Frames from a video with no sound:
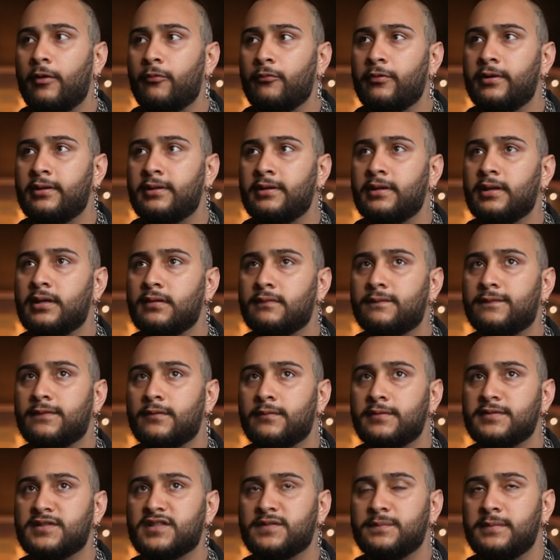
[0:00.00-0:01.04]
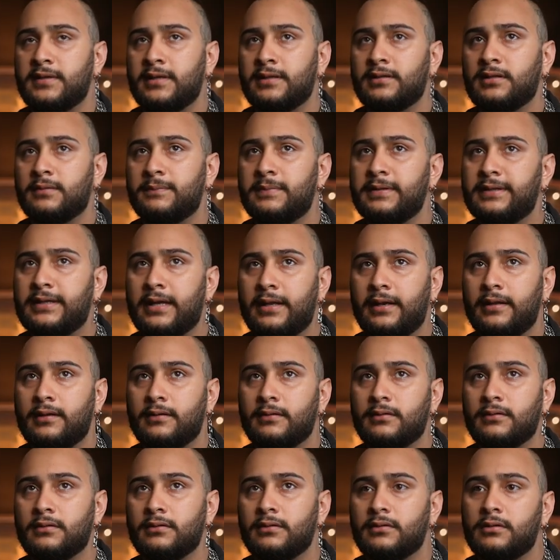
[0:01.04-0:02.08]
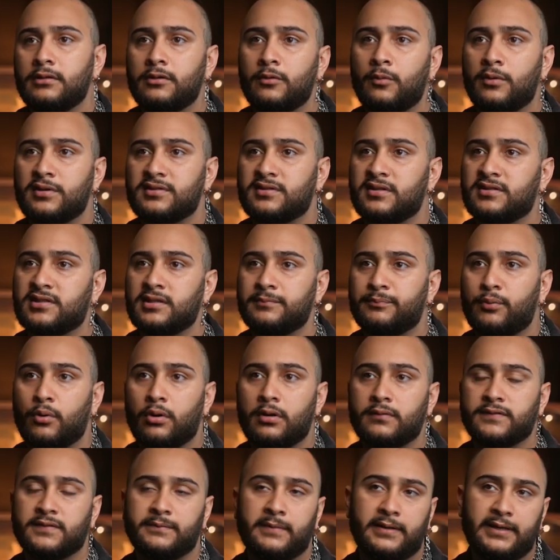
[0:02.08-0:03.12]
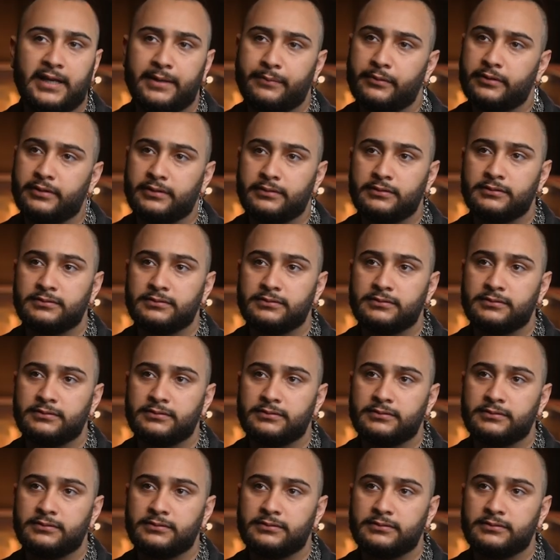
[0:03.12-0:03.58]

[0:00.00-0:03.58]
really influenced me in the beginning was the support from my neighborhood.